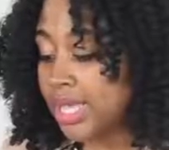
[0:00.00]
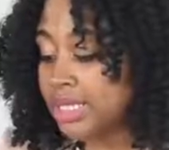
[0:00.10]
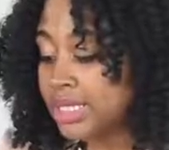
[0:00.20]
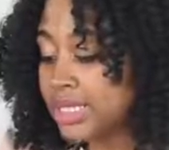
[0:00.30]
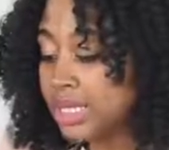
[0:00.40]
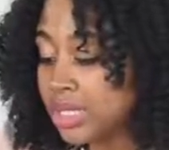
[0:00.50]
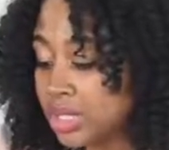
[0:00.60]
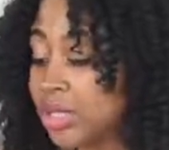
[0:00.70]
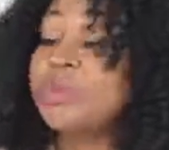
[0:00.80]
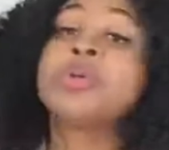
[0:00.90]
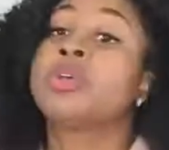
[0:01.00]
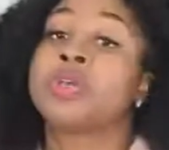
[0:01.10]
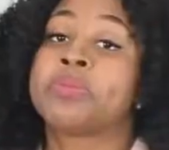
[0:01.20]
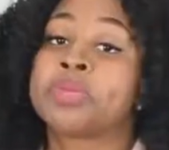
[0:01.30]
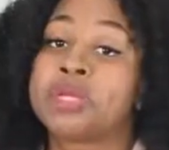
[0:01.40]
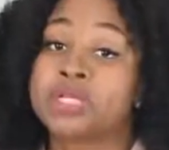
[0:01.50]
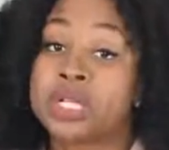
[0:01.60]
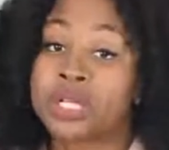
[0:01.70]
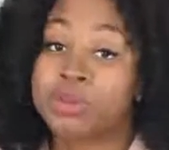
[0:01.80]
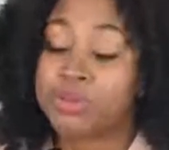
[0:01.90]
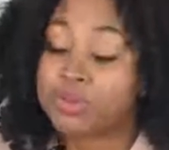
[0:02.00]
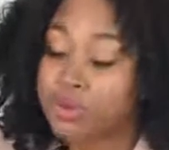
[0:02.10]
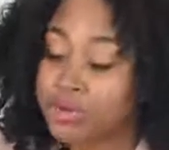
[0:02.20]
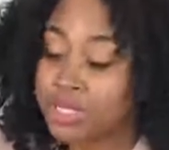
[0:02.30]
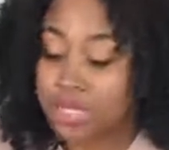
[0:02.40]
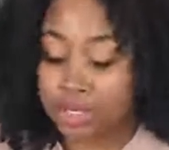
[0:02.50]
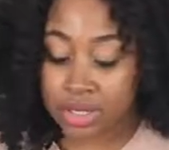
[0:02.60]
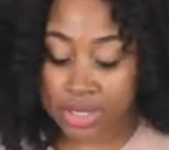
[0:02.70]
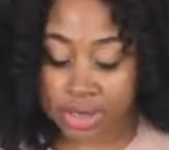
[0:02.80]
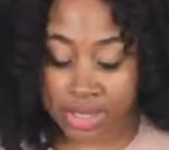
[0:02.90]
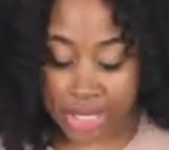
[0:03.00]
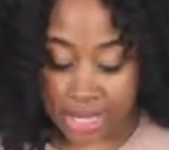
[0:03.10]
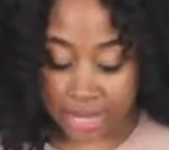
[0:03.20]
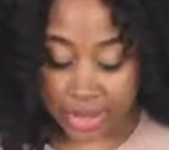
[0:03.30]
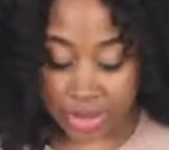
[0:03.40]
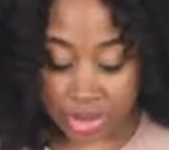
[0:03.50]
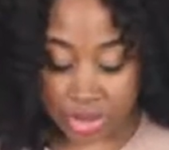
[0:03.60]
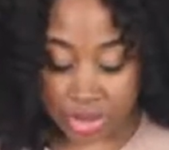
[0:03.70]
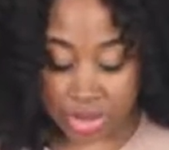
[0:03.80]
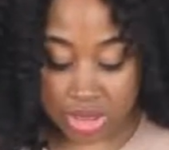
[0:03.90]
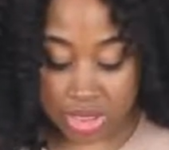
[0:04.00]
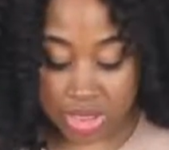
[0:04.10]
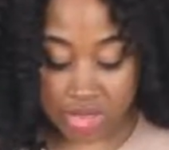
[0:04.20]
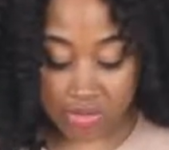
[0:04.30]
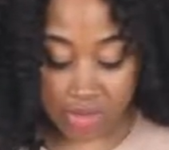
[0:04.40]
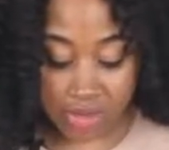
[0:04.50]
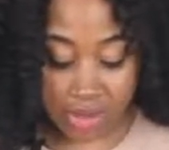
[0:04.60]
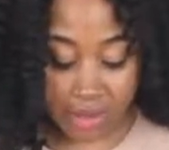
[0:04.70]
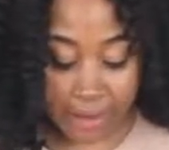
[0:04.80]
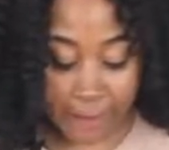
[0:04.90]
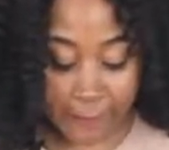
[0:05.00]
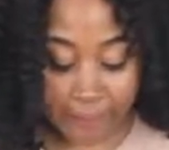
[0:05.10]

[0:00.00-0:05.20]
And these are gonna be great because they're gonna be very tender, and you can use these for